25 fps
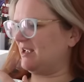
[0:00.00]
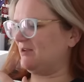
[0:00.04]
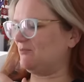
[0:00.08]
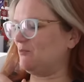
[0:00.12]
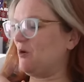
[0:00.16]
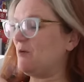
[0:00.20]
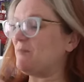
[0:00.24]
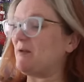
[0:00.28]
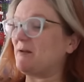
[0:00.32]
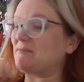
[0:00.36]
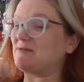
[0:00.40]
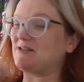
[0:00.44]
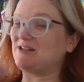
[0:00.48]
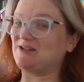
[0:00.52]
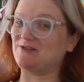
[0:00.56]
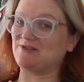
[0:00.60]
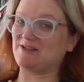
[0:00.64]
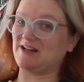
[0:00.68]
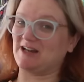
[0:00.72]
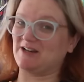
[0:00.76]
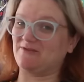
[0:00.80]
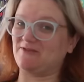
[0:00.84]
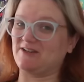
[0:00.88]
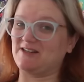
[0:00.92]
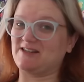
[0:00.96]
won't be able to do
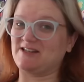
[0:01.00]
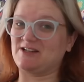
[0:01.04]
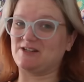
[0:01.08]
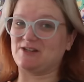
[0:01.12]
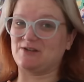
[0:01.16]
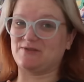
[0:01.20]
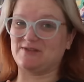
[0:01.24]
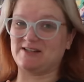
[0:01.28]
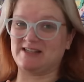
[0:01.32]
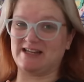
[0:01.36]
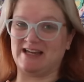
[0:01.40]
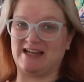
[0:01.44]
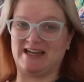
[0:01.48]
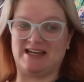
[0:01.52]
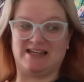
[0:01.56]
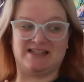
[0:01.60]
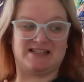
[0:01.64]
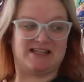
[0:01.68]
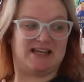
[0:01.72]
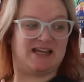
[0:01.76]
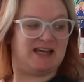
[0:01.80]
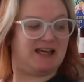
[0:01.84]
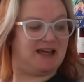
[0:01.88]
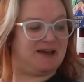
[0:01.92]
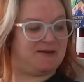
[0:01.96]
David's because obviously
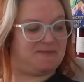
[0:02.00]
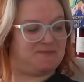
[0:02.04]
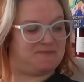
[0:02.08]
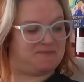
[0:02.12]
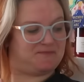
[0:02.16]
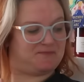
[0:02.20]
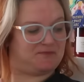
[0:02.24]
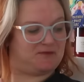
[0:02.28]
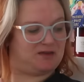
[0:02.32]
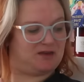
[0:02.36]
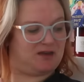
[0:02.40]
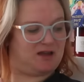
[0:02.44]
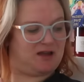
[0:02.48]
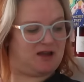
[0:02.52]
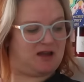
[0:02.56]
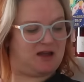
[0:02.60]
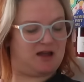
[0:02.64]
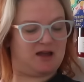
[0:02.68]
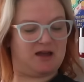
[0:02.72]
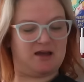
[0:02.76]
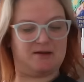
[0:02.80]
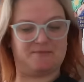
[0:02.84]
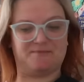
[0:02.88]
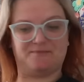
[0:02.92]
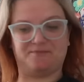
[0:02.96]
he's here.
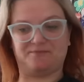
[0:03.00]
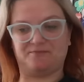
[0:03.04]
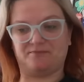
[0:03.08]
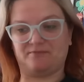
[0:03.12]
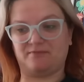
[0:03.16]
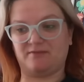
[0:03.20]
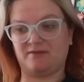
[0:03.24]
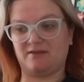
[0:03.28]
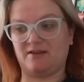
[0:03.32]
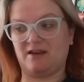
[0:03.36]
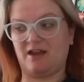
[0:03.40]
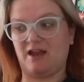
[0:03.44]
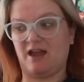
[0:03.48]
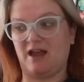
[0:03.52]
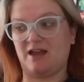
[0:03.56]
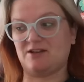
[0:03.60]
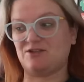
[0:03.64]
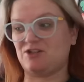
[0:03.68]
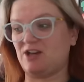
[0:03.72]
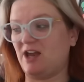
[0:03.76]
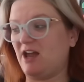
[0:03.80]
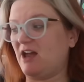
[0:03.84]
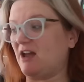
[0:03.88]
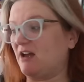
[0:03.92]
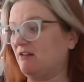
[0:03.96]
Um,
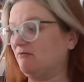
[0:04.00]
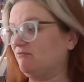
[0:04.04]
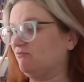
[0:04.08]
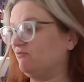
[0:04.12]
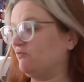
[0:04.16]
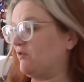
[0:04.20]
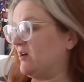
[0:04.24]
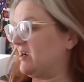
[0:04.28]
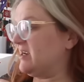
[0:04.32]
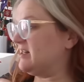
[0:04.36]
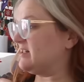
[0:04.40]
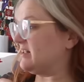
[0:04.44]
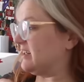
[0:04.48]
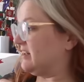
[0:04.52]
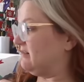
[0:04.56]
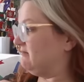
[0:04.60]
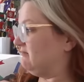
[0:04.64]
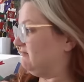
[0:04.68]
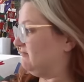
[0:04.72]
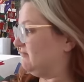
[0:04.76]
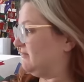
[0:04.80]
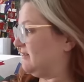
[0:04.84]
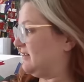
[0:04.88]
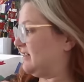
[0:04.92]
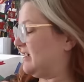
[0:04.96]
and yeah,
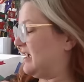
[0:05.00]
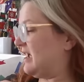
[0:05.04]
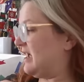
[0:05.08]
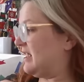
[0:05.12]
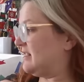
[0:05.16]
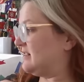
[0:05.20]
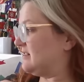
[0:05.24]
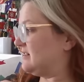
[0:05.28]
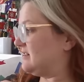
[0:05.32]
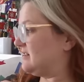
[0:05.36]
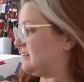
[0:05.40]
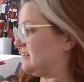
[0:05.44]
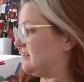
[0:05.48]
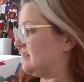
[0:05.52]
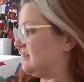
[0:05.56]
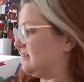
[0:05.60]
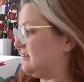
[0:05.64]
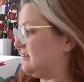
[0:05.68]
reading and